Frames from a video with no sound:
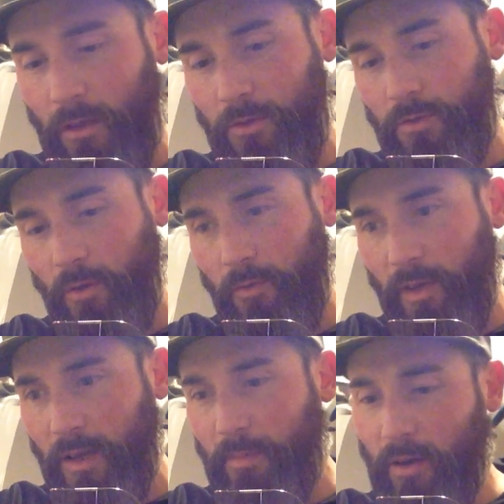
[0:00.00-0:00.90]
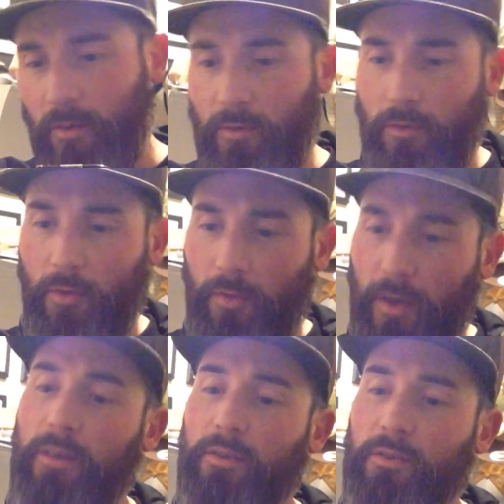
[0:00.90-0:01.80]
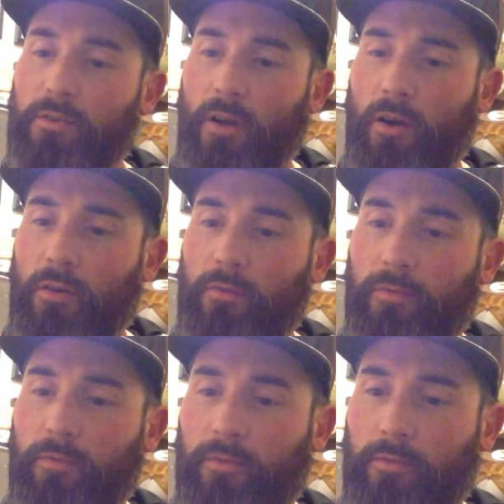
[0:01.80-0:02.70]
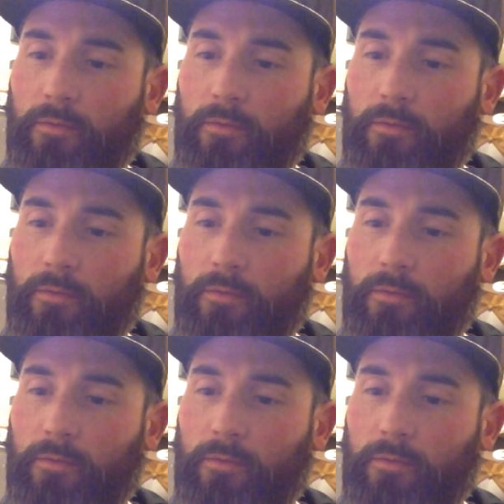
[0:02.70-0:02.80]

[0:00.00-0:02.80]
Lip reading: So think about the thickness of